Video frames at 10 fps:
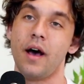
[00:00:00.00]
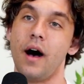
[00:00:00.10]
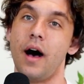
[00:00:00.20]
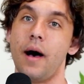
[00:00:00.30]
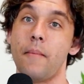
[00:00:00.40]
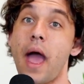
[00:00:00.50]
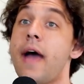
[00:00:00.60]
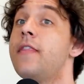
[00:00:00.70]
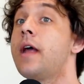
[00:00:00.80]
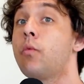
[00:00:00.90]
And
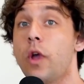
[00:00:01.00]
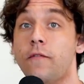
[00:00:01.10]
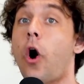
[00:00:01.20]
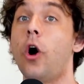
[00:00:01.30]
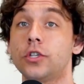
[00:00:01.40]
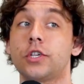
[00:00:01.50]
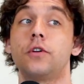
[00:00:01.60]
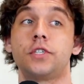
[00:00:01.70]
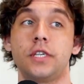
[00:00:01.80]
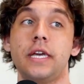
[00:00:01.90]
then we've
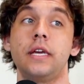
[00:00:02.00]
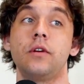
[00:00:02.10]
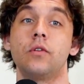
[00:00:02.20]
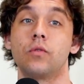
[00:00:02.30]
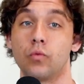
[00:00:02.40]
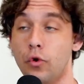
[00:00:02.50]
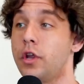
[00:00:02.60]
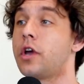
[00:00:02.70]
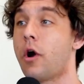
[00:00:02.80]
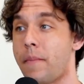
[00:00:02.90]
also seen
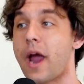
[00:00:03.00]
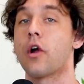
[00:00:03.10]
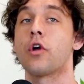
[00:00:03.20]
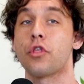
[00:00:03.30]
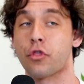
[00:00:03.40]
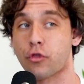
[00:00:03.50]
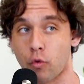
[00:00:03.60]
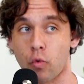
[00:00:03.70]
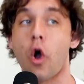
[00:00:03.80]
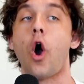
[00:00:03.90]
Rudy Gobert
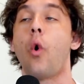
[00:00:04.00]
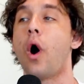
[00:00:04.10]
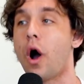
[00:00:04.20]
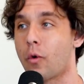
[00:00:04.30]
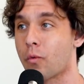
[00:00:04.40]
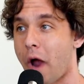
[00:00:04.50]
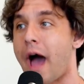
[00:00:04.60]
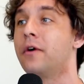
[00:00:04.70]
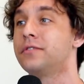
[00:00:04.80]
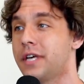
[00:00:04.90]
throw
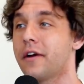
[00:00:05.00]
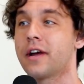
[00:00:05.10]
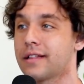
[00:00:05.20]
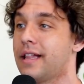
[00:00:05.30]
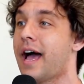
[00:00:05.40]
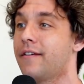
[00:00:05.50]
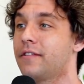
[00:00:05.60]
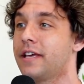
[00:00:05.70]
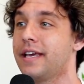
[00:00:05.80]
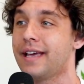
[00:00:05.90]
around Derek
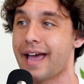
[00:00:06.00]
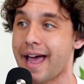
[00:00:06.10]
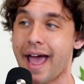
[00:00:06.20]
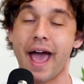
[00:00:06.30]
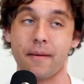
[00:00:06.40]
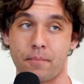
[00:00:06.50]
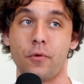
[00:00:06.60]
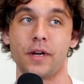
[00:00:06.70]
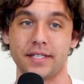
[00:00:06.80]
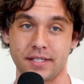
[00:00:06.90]
Lively at
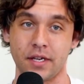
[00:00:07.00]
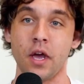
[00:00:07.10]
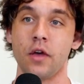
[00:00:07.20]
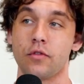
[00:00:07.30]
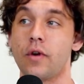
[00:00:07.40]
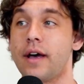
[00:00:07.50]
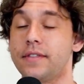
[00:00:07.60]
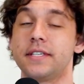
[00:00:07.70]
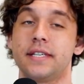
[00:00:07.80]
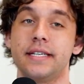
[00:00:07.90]
points
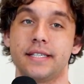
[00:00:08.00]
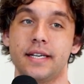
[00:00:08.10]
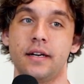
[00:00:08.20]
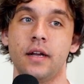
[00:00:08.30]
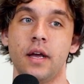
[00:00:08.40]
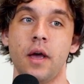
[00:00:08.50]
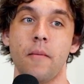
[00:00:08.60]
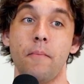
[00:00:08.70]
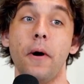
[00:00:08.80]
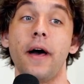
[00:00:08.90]
throughout the season.
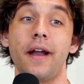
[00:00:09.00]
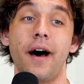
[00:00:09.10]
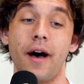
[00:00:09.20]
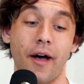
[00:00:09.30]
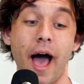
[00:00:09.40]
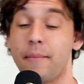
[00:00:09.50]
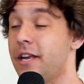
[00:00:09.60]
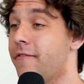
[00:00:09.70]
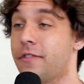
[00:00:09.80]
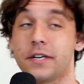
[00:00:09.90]
But, I
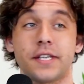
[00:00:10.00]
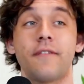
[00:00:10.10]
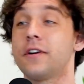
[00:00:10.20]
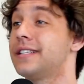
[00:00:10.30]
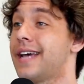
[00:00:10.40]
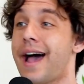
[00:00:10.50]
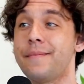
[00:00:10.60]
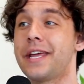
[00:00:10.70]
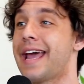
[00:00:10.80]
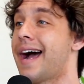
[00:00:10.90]
mean, if there's ever a
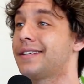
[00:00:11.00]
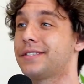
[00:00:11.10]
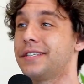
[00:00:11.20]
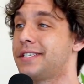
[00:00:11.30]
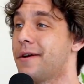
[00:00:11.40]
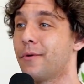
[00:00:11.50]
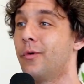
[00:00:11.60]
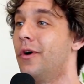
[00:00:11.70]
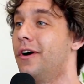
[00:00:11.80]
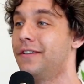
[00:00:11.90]
time to catch the
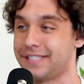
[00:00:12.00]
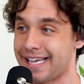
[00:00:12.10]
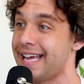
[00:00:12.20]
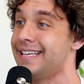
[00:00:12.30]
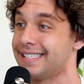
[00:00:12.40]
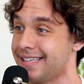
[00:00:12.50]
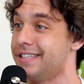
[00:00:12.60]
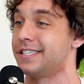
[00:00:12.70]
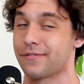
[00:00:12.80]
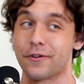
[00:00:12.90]
Timberwolves, it is in
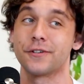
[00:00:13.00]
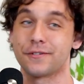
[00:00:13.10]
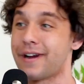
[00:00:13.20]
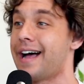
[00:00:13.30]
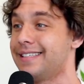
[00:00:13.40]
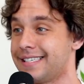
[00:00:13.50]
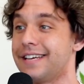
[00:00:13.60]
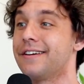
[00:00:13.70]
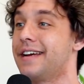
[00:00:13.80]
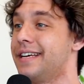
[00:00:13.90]
this first round
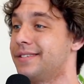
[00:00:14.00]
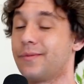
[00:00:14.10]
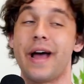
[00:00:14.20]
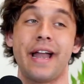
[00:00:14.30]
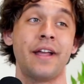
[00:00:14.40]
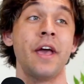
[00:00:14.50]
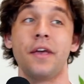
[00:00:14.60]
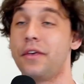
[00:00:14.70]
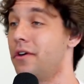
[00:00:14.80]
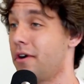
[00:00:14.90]
series when
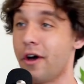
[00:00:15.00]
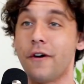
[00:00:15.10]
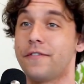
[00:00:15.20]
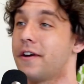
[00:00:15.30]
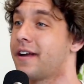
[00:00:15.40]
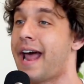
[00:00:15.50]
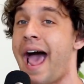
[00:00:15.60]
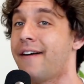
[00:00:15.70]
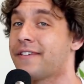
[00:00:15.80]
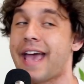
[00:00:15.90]
you don't know if they're going to
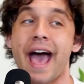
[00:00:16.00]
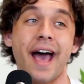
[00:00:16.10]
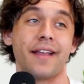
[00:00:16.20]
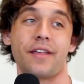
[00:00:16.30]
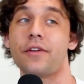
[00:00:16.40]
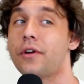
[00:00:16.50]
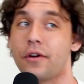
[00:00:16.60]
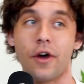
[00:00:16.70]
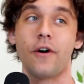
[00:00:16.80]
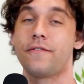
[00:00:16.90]
have Cat. You
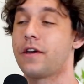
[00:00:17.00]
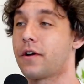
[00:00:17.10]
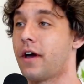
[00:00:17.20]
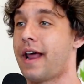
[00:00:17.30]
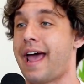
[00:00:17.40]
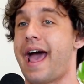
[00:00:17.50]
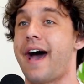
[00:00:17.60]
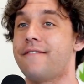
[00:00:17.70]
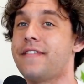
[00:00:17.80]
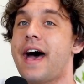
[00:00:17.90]
don't know if they're going to
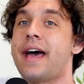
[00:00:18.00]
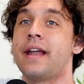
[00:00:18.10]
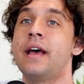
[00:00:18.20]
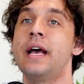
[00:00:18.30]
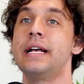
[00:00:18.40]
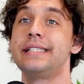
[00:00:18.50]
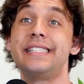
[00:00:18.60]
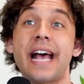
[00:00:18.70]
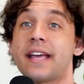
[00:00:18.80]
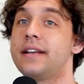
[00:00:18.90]
have that
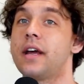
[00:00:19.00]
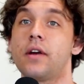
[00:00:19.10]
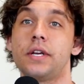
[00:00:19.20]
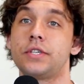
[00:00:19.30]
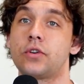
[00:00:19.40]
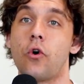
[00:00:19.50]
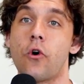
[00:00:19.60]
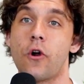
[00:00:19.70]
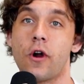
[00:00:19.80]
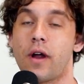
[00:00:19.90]
secondary
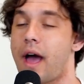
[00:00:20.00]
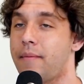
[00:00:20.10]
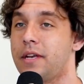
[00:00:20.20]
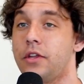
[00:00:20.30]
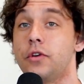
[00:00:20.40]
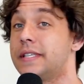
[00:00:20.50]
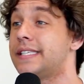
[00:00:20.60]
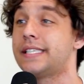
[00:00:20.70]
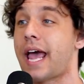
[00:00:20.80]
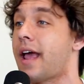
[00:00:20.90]
scorer. I mean, you could
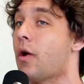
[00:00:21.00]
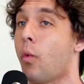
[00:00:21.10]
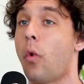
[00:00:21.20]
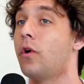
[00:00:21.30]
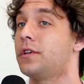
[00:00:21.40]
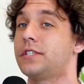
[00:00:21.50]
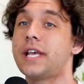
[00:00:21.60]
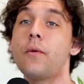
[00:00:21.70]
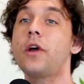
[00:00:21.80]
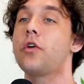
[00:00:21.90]
say
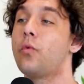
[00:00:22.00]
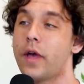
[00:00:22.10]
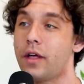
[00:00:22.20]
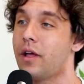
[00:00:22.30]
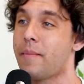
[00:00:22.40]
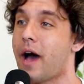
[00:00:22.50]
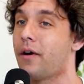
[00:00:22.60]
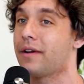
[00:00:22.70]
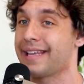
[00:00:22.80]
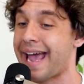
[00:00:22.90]
what you will
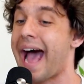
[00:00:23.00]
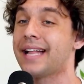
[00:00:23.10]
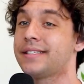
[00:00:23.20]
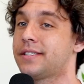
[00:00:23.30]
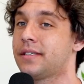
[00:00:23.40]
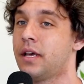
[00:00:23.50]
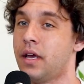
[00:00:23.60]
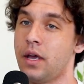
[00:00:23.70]
about Cat's,